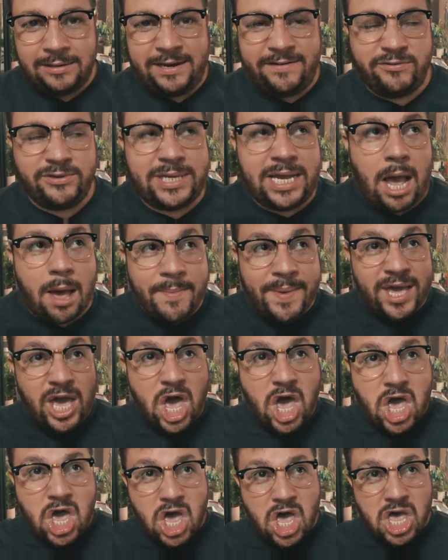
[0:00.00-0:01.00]
And I was like, oh my
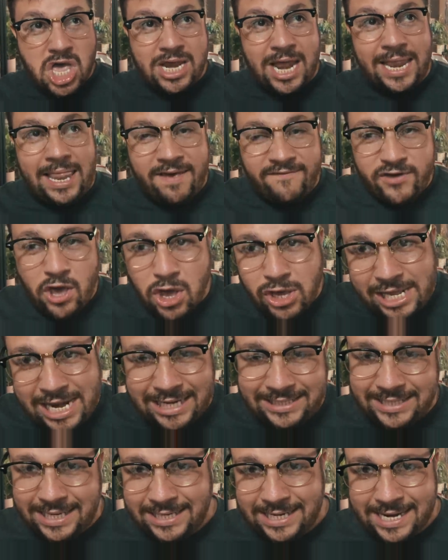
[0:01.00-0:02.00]
God, I love
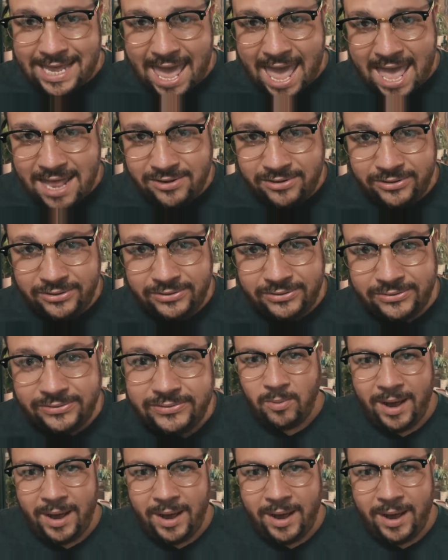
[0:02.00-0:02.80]
coconut scented candles.